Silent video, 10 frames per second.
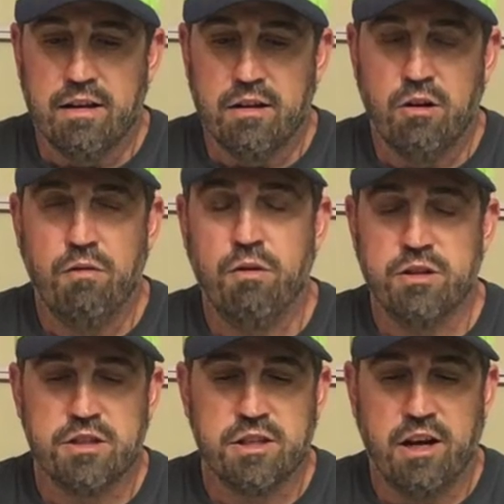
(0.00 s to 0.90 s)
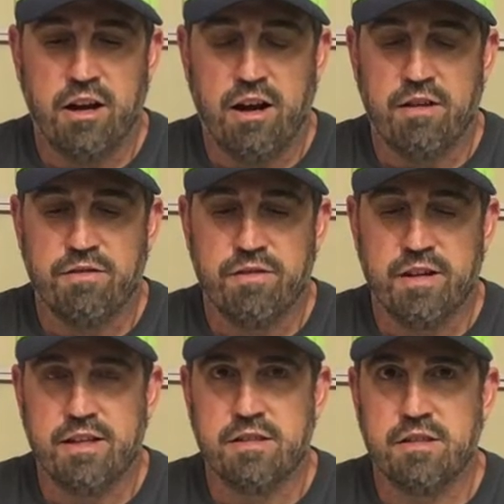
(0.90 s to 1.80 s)
low voltage cutoff
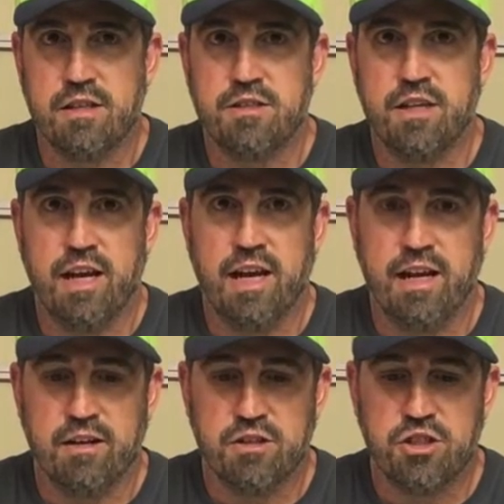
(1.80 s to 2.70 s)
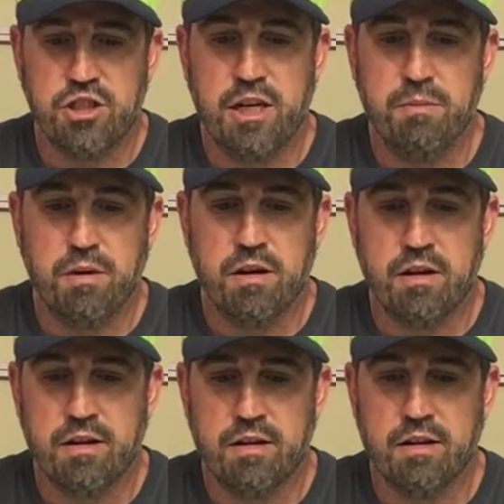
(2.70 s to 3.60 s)
is such a cheap
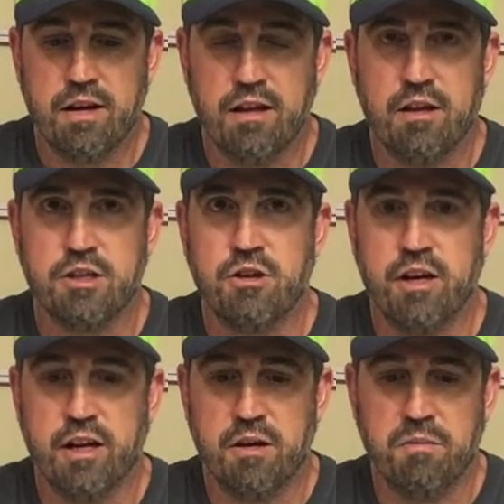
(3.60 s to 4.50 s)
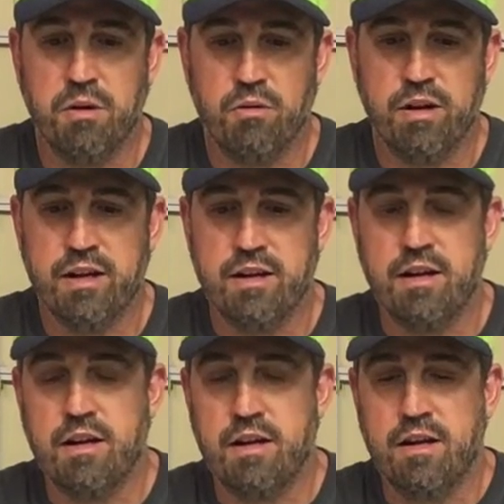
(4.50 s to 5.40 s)
electronic component
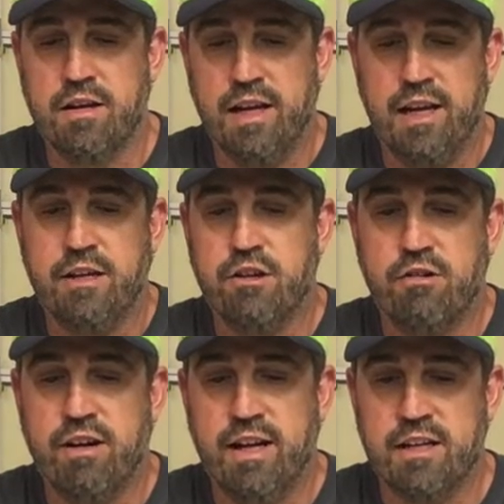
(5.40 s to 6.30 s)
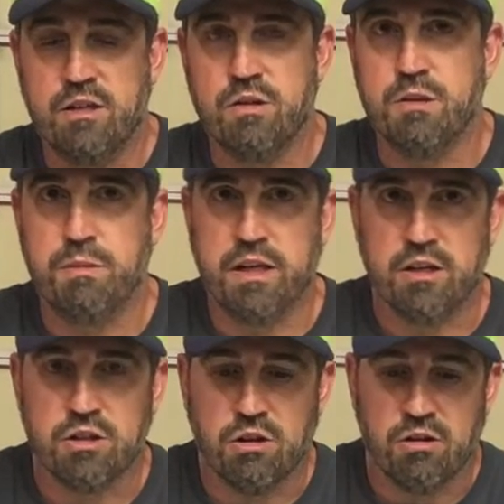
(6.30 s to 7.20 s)
to integrate into a speed
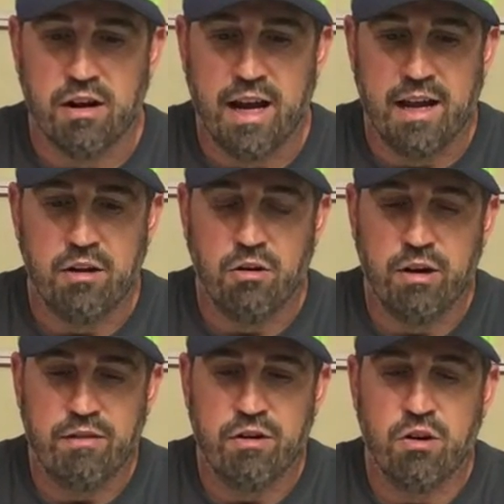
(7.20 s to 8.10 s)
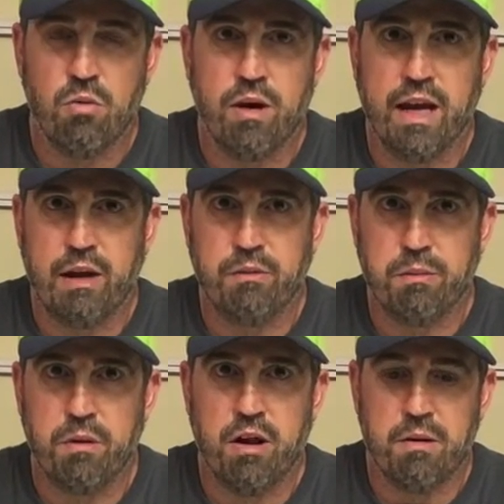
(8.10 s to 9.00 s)
controller. I don't even know why
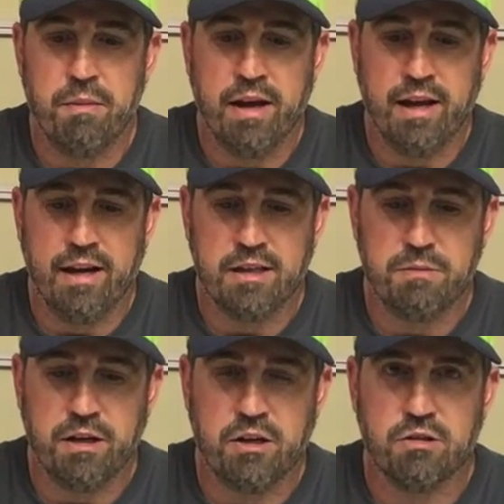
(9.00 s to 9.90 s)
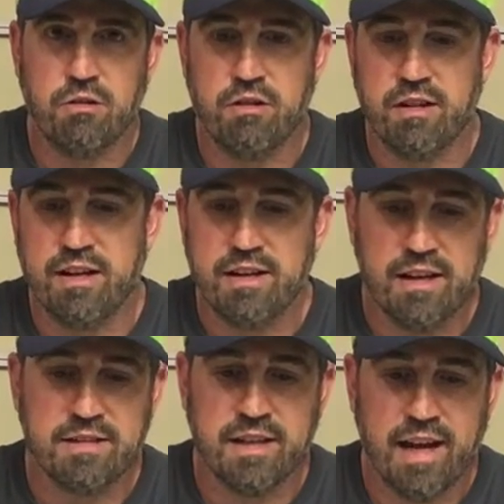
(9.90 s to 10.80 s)
anyone bother making a speed controller that
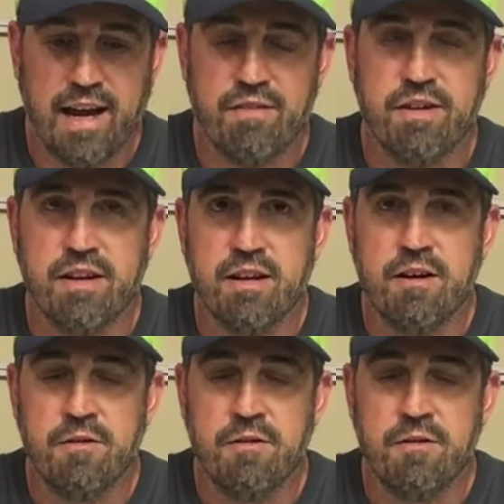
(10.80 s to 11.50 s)
doesn't have it.